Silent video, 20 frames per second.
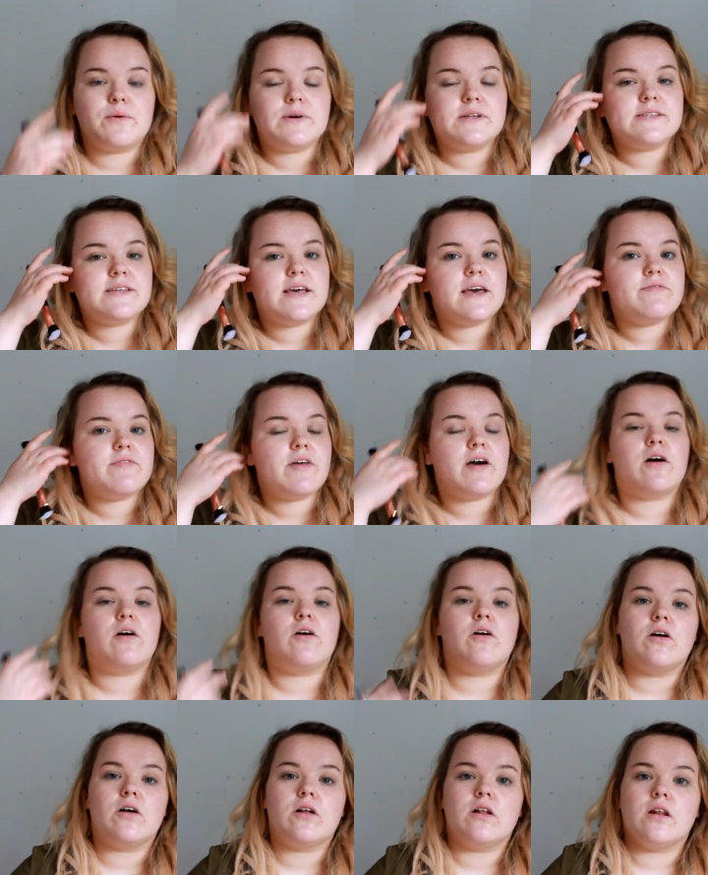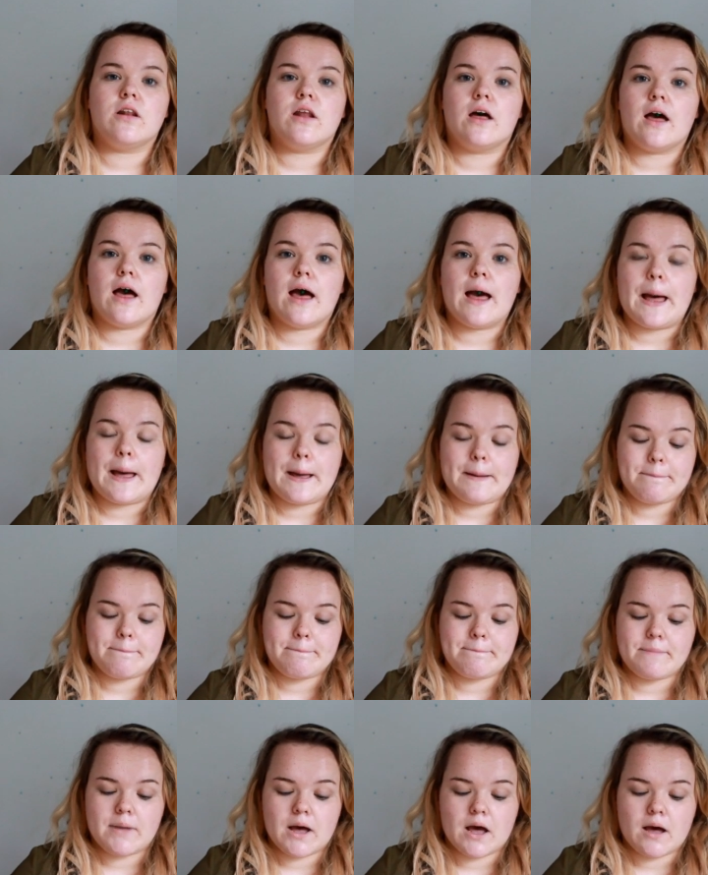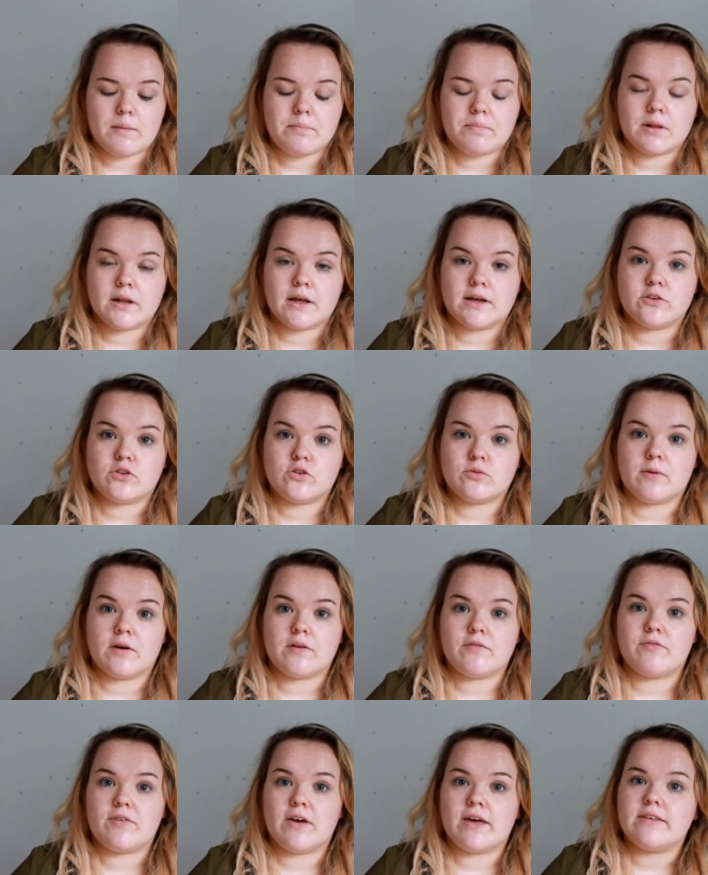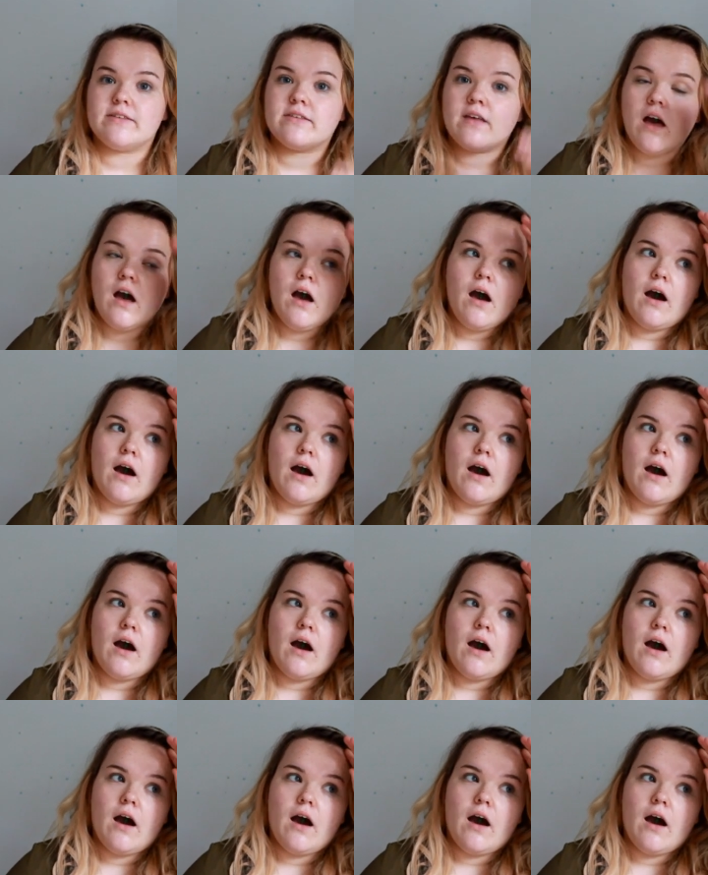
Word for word: Once I have that all um, applied to my face,